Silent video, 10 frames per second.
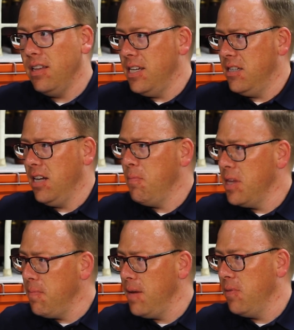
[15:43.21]
at least some
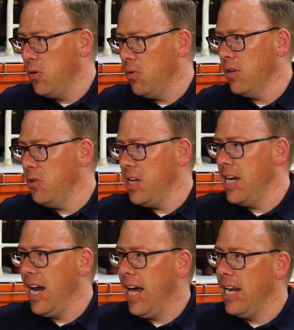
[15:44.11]
of the people who are
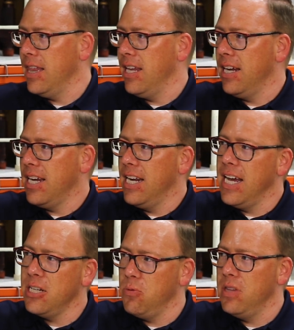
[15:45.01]
looking at it, that it
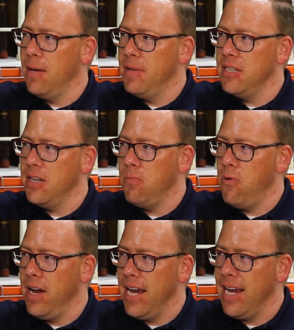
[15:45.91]
connects with them in some
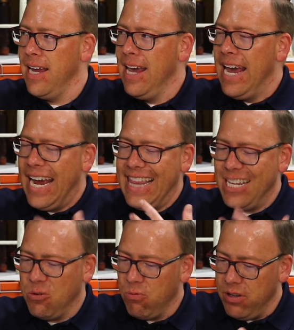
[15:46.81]
way. And
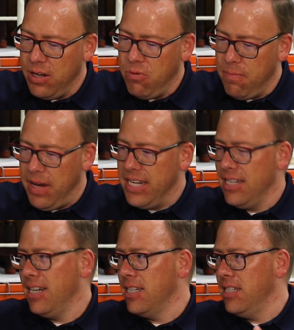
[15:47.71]
that's really what
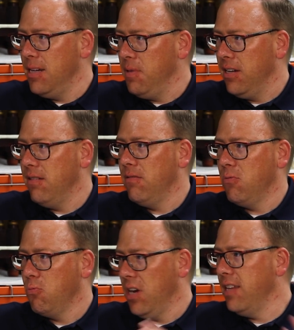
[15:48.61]
makes an exhibit
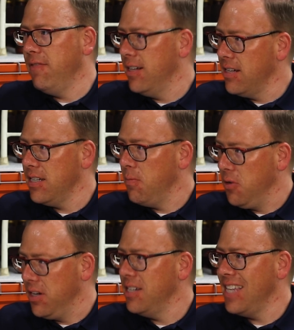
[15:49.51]
relevant to
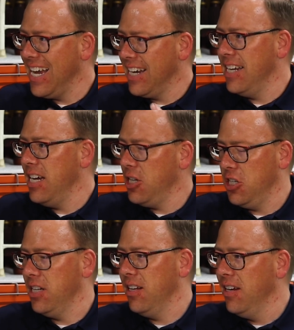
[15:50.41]
someone, is that
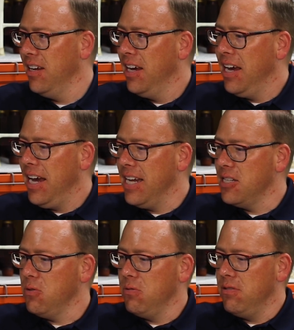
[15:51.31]
connection. And
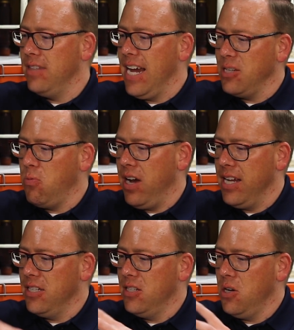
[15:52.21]
so that's why
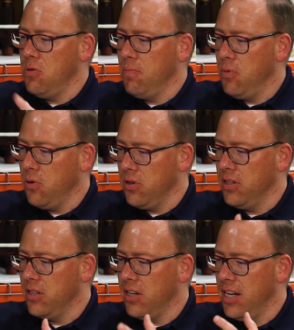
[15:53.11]
it's so
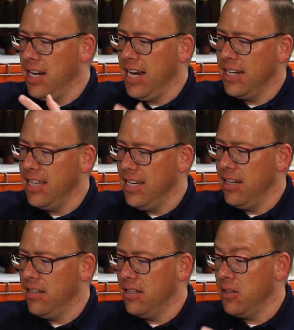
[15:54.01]
important
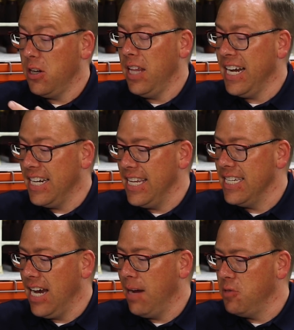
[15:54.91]
to collect
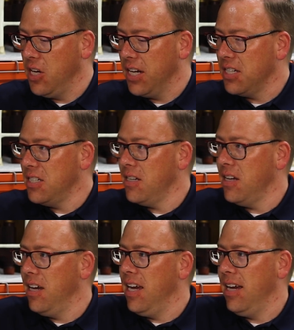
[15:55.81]
these
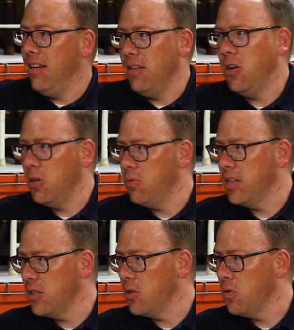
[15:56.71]
objects along with
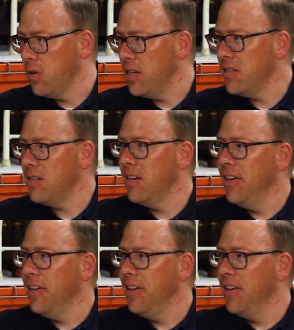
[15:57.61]
the stories.